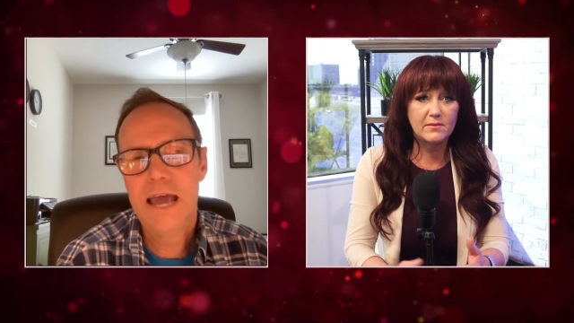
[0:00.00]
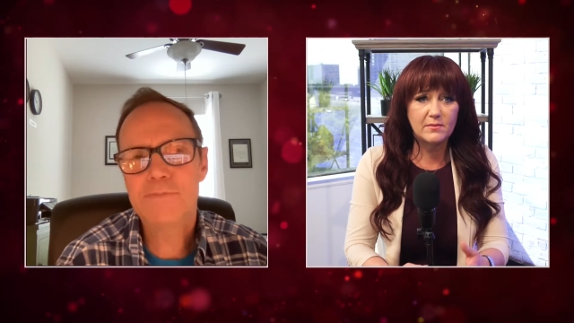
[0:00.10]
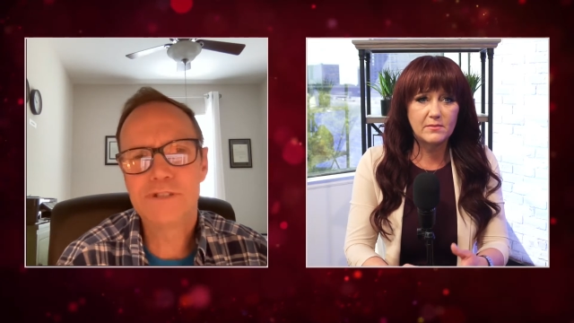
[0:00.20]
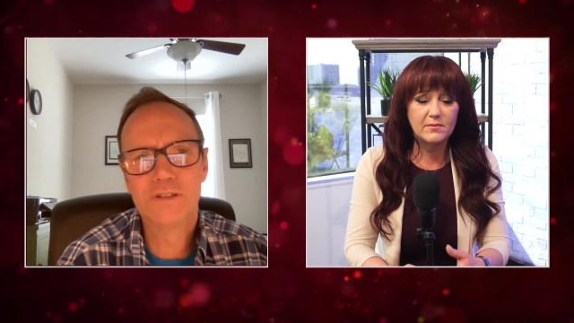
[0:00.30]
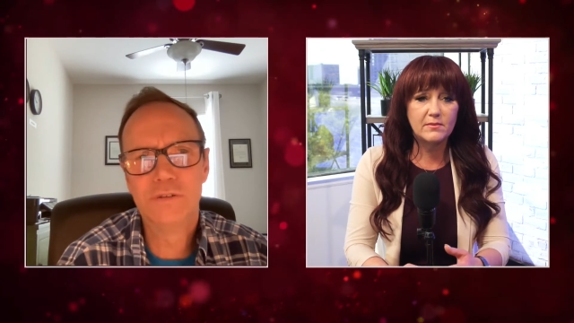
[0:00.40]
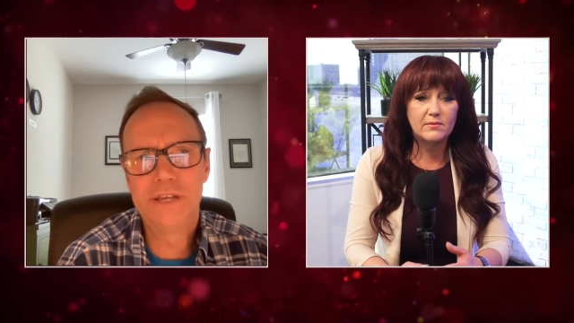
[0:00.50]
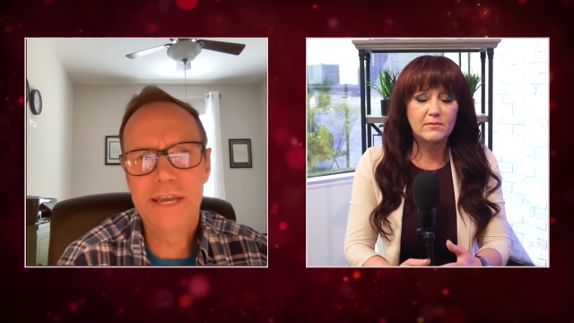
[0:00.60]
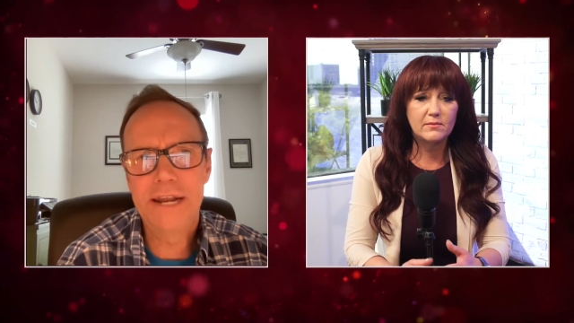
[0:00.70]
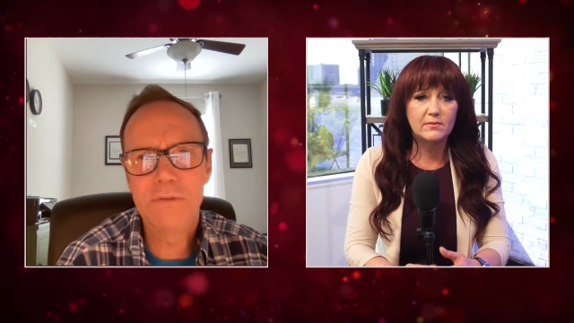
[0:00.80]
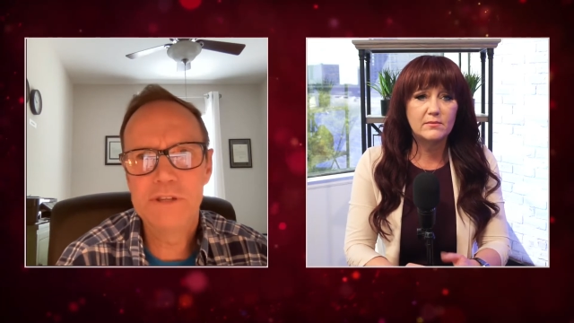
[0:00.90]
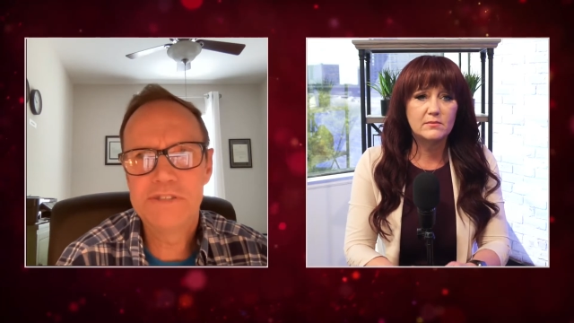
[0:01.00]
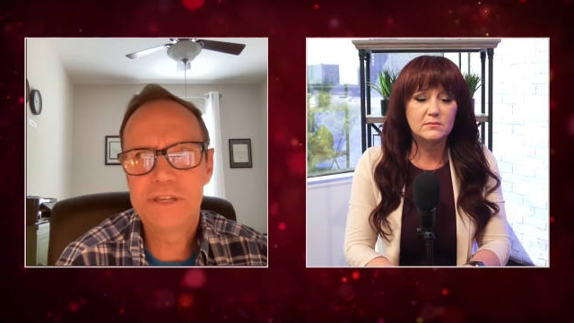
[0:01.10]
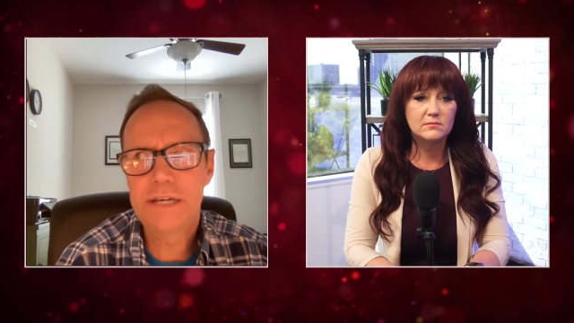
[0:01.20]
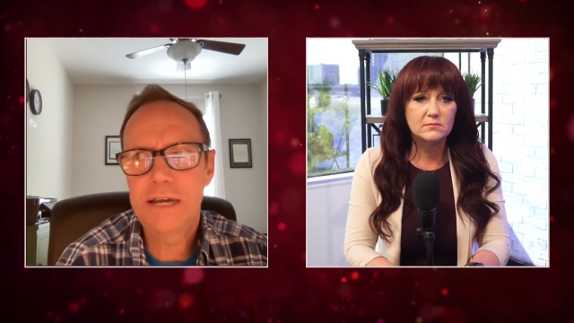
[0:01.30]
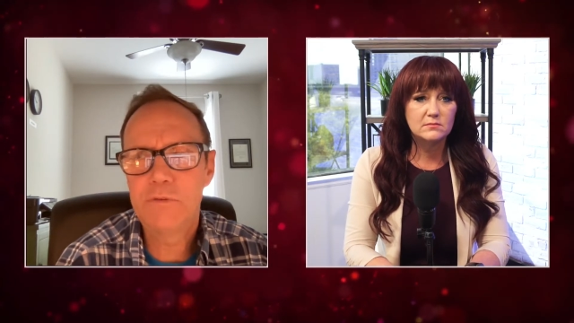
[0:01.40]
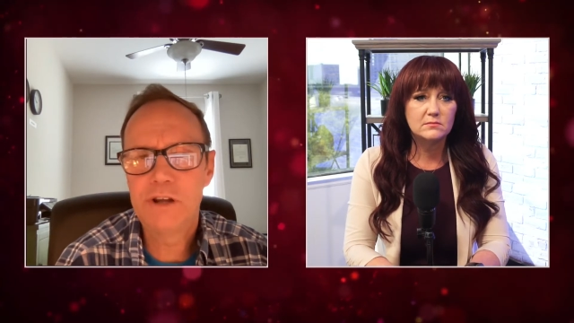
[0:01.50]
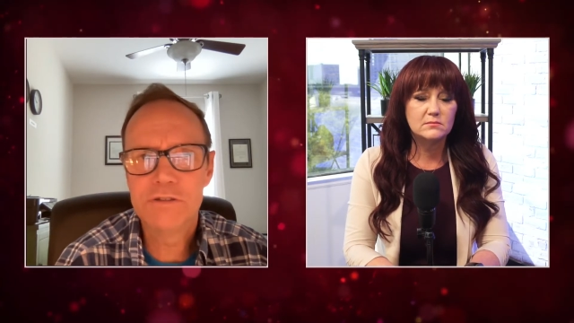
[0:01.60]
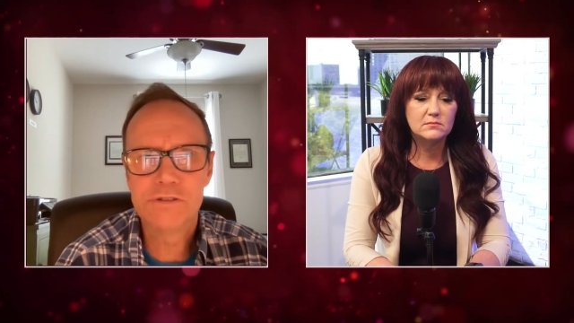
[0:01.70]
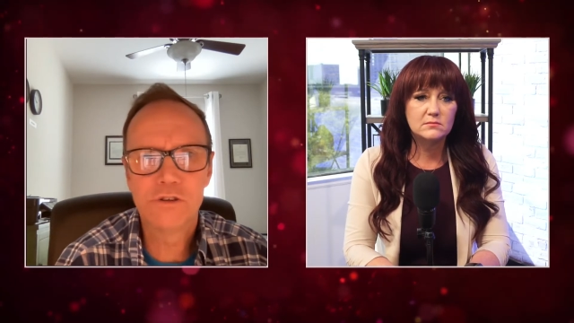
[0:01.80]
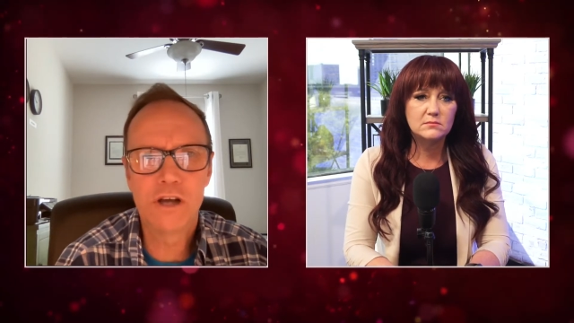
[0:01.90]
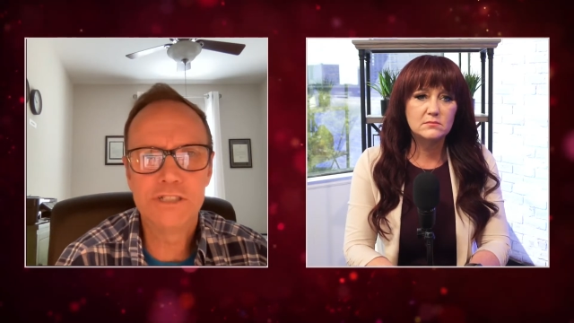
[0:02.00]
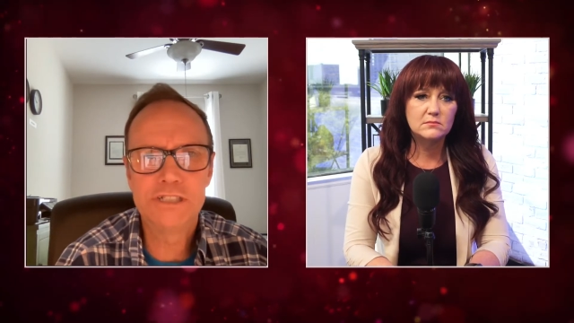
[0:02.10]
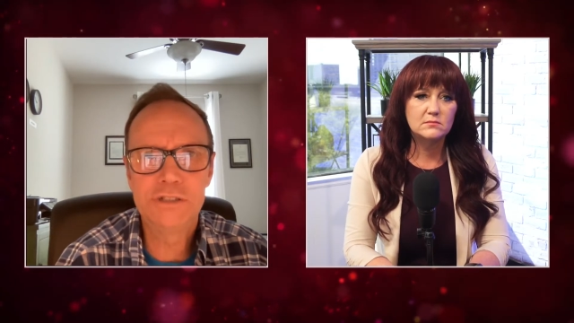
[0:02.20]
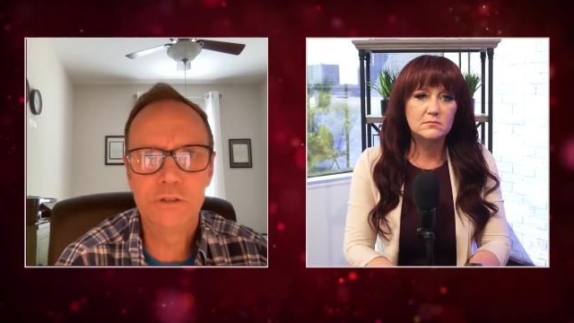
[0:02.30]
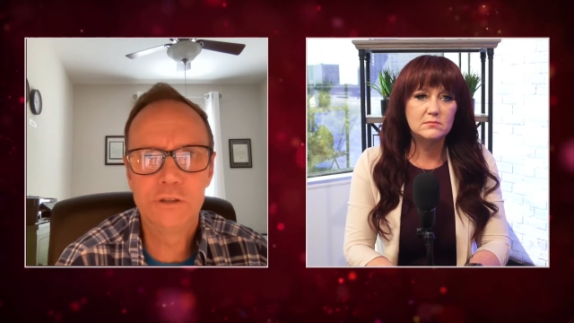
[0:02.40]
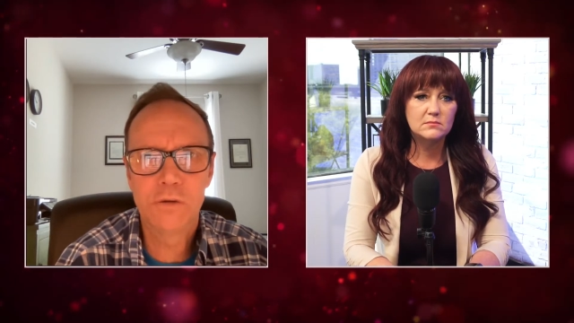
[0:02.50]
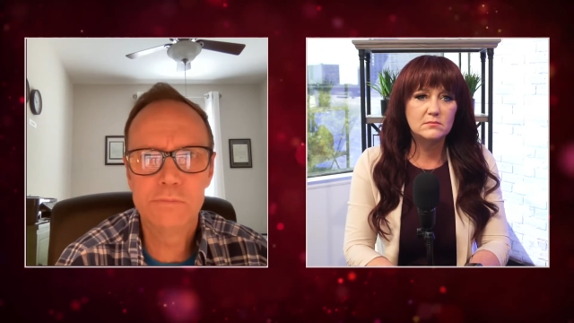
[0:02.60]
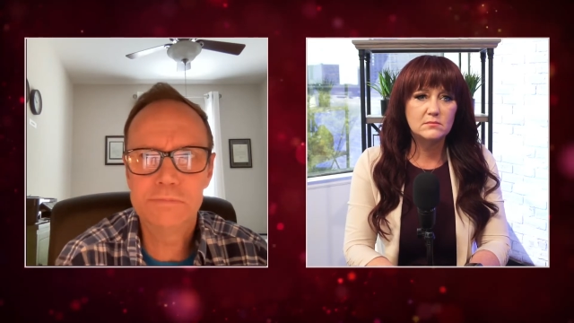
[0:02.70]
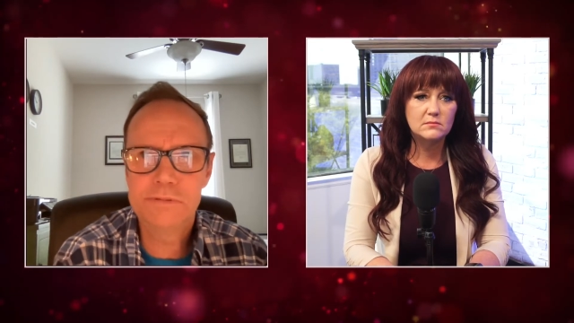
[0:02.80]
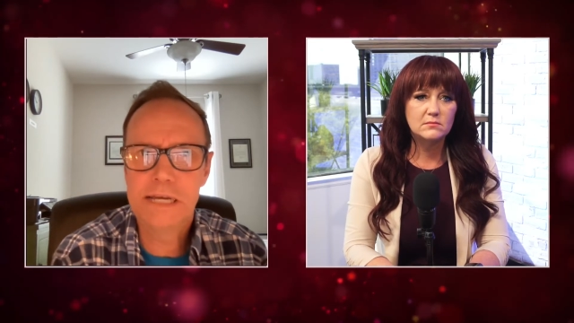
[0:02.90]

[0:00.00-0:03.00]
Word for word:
Speaker 1: Absolutely. And I would say, I would also caution, you know, don't,